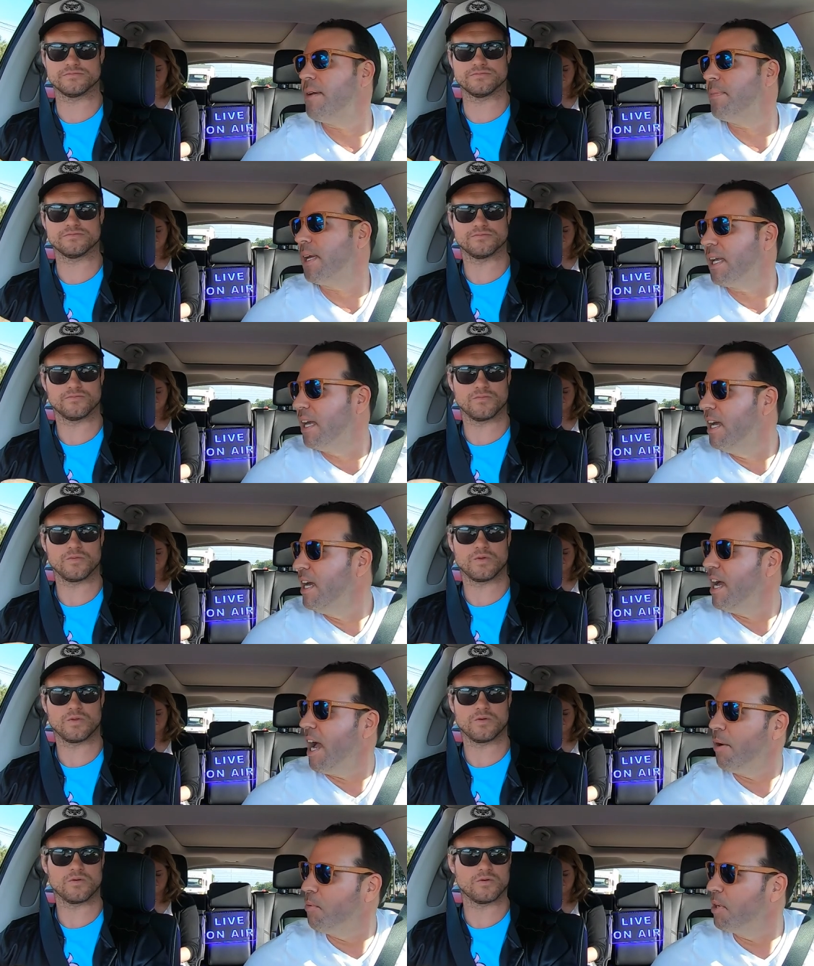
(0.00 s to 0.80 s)
Speaker 1: like,
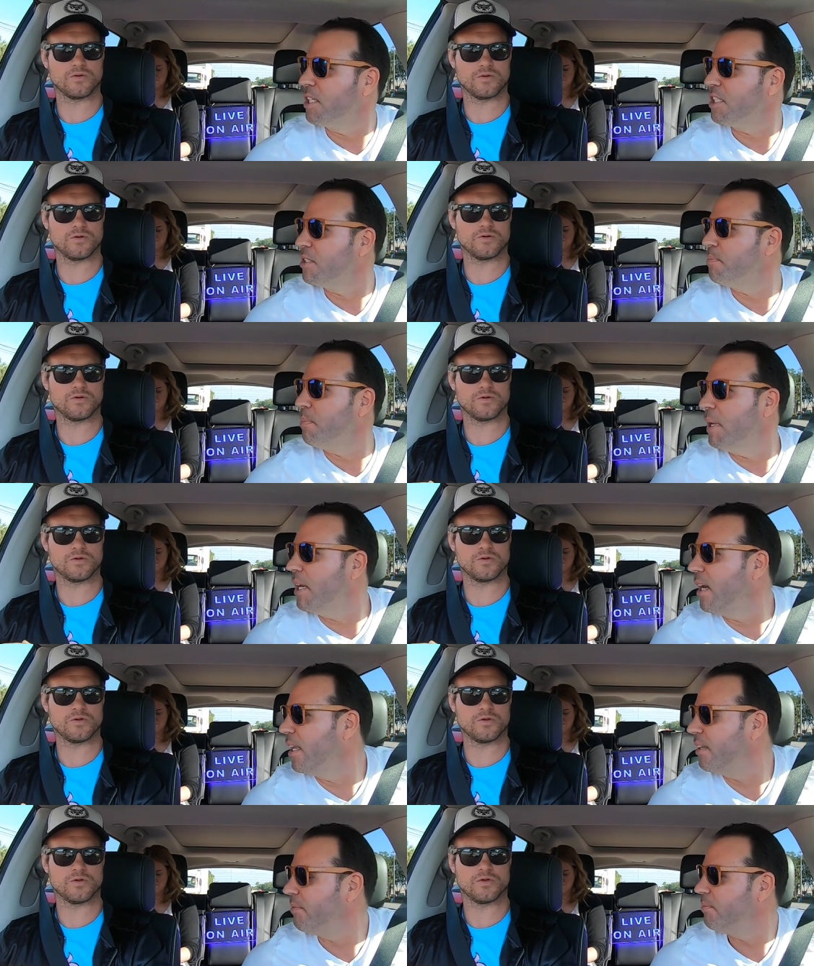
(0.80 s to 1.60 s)
I want to spit
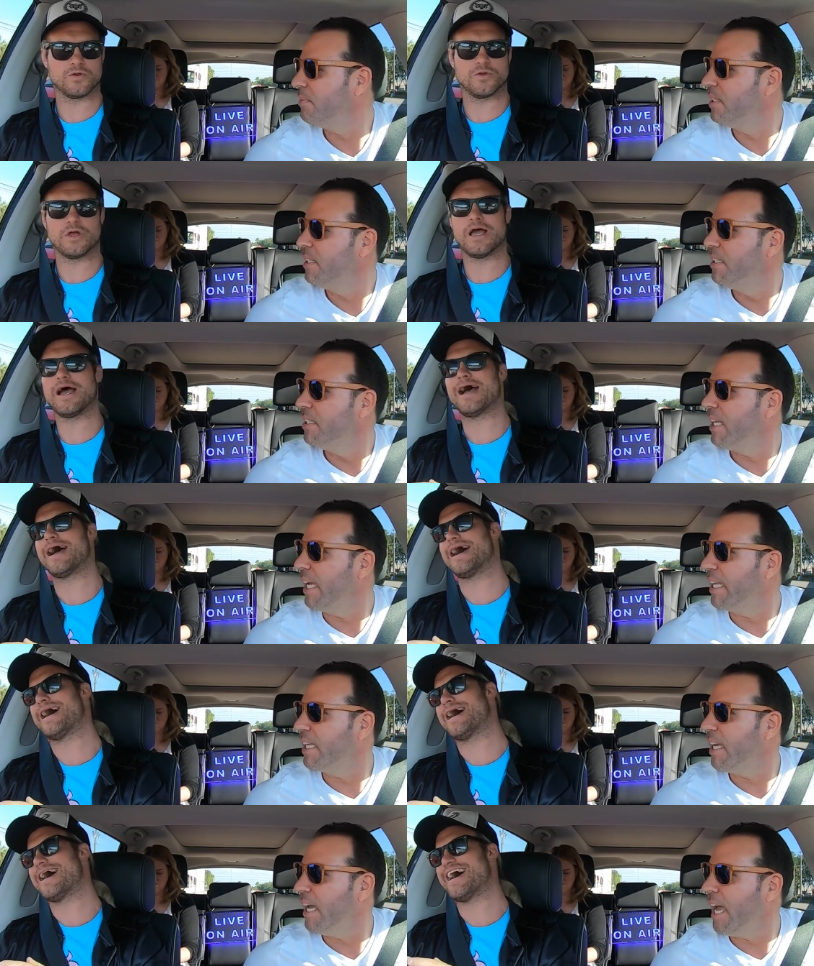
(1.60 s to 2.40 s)
on them. Like,
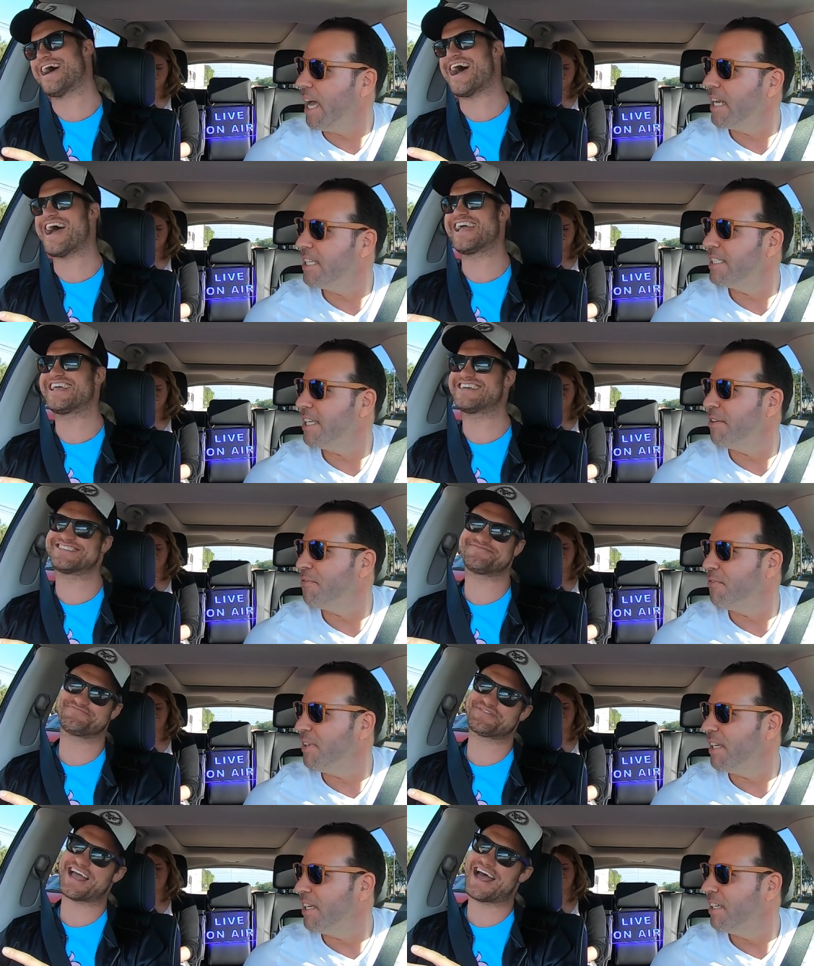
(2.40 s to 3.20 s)
uh, how does I, that
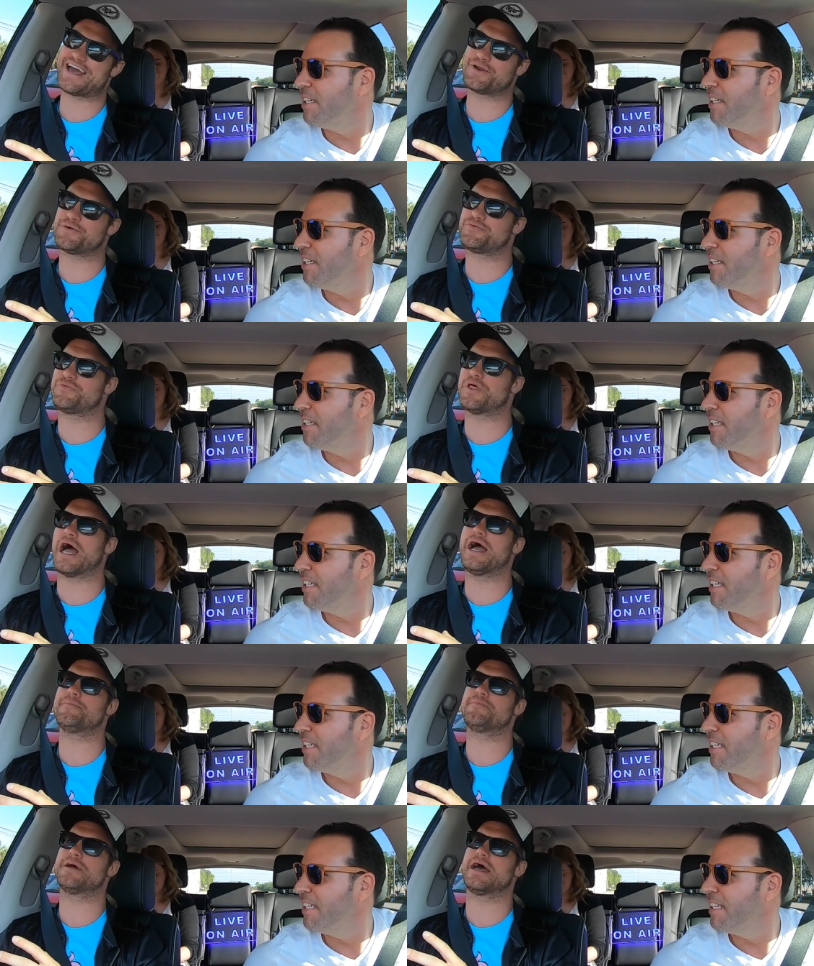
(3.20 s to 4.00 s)
Speaker 2: feel? I don't. I
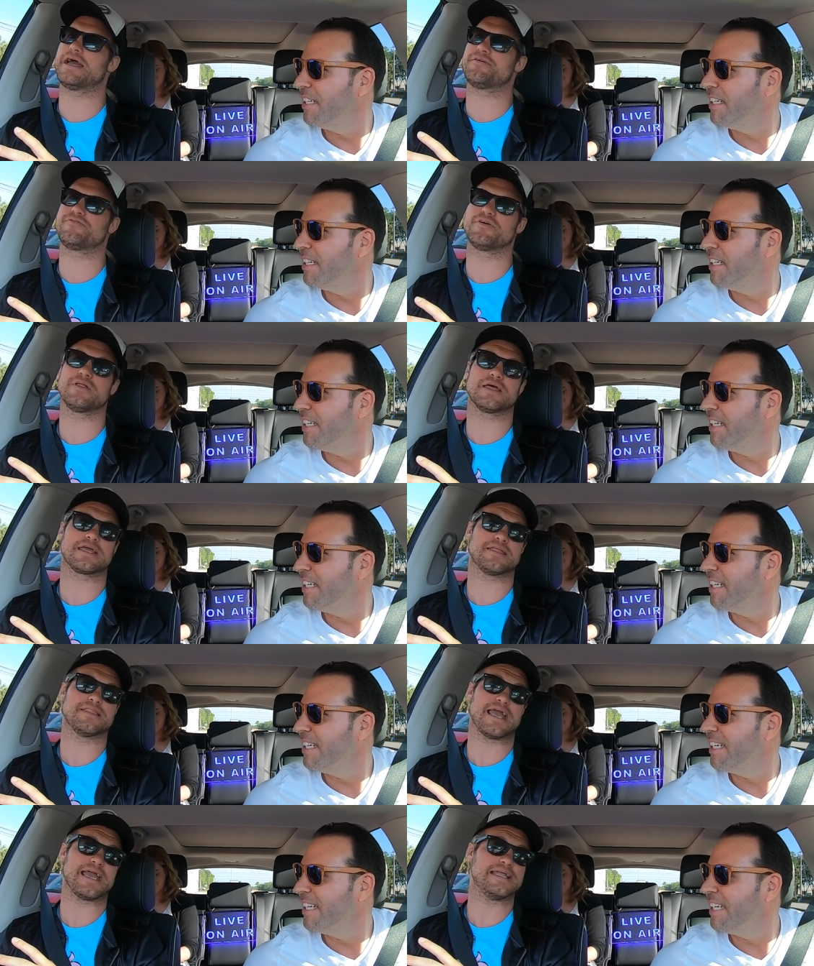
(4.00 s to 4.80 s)
I feel like
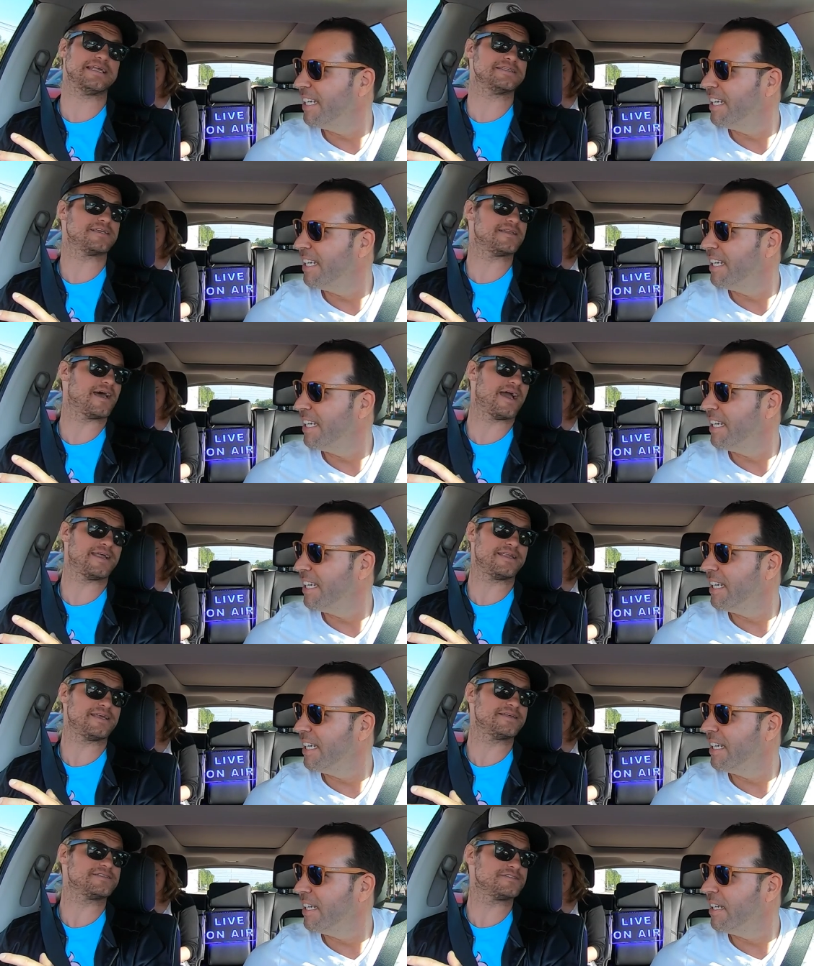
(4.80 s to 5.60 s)
in the '80s and
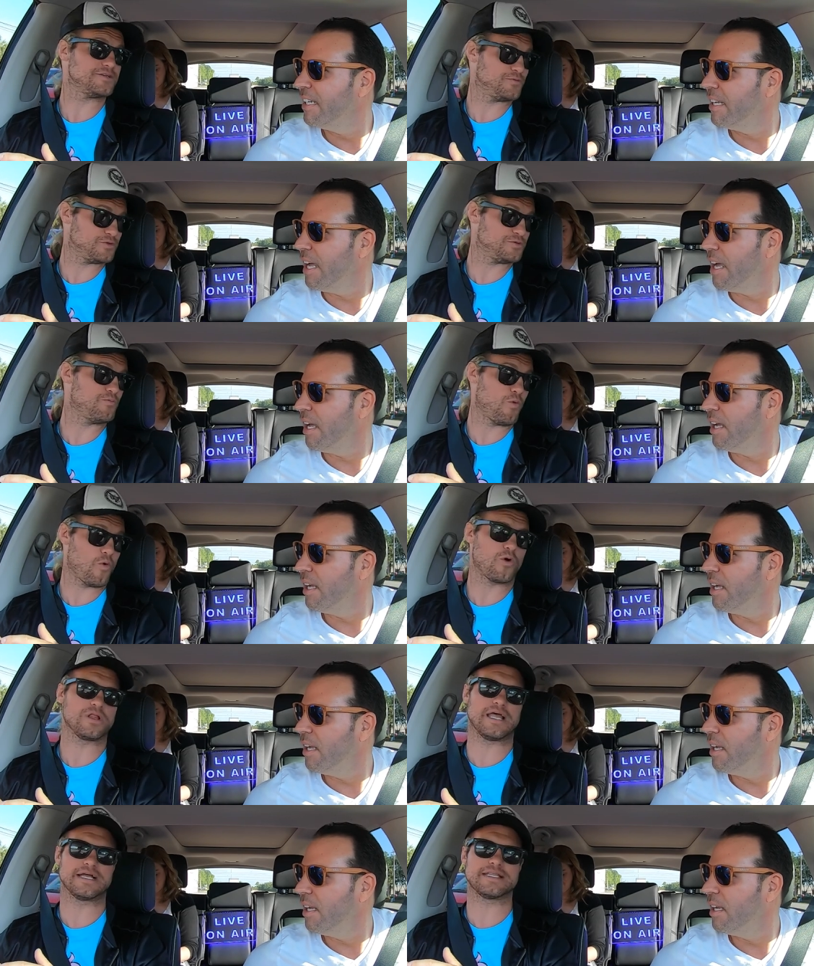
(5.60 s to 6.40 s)
'90s, it yeah. was
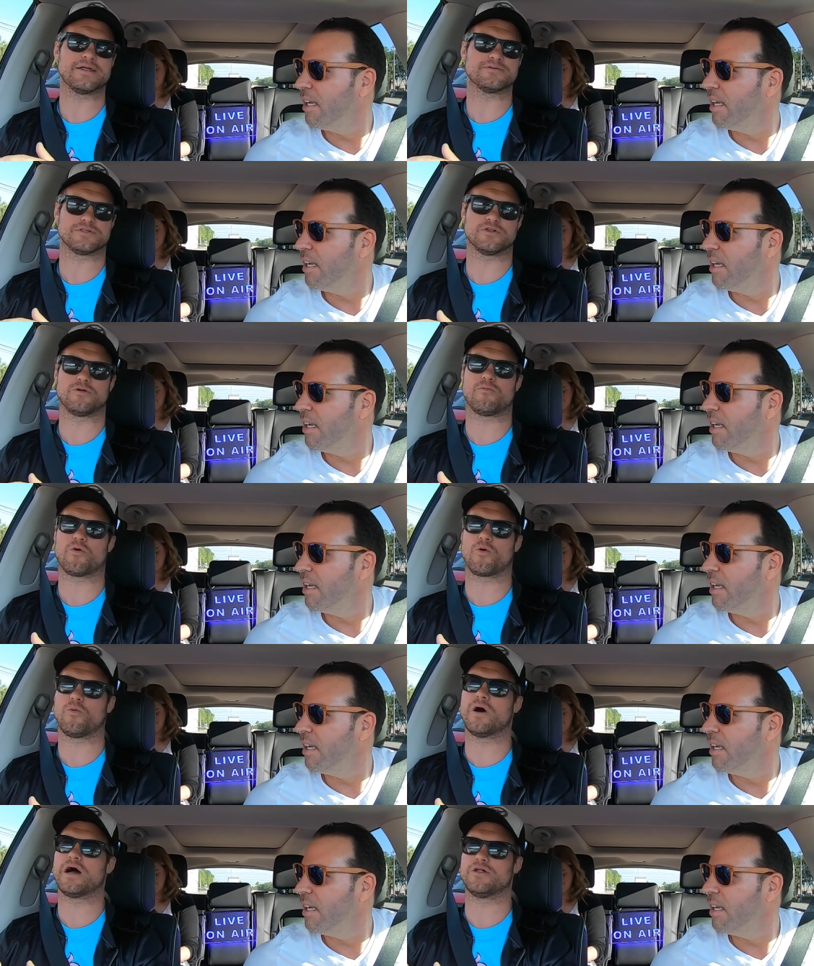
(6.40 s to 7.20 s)
more like that. It was a little more
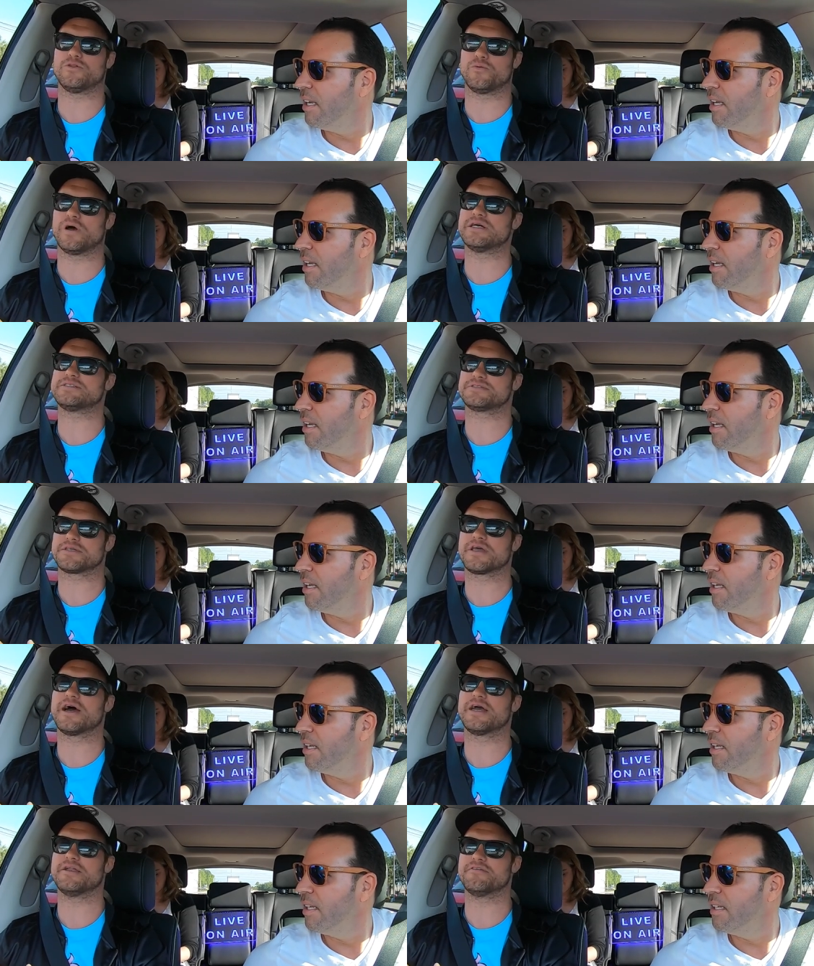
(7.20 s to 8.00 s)
Wild West
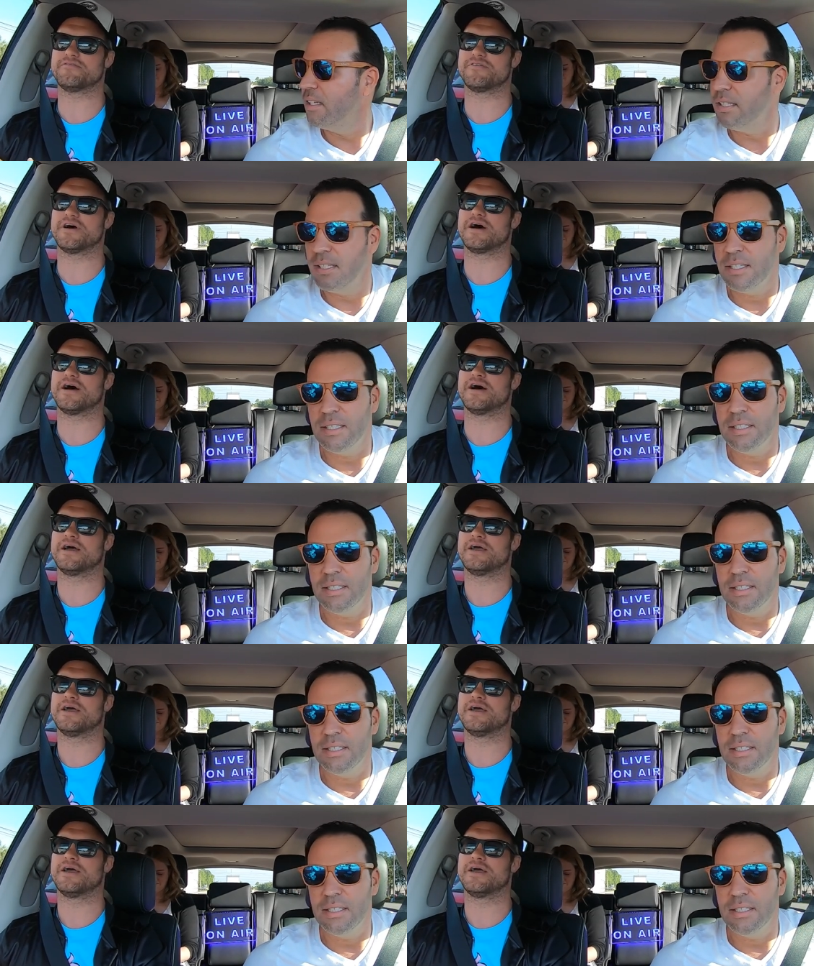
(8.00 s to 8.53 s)
kind of. Uh,